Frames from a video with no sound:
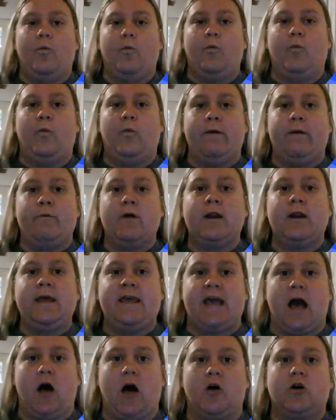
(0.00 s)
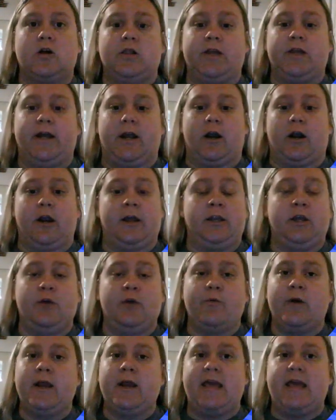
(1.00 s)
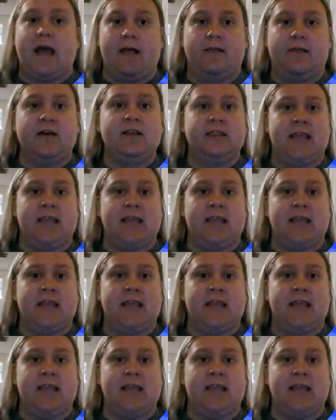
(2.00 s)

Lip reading: we want to yell clear, and you want to yell it